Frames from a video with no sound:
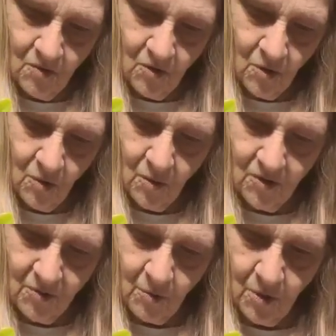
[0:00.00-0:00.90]
So it
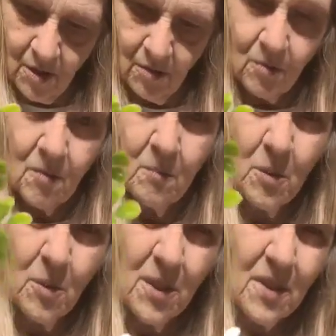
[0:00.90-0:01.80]
was white. But
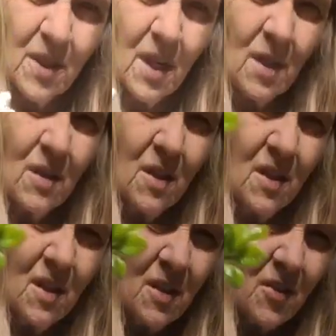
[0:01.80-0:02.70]
what do you think?
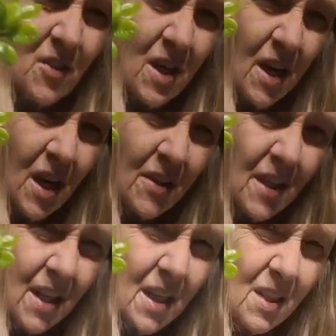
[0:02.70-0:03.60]
See, I
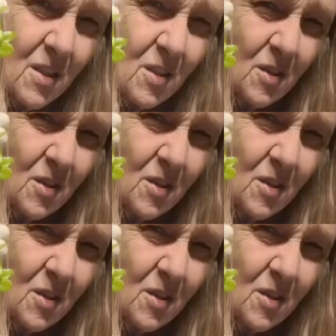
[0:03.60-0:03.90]
think it...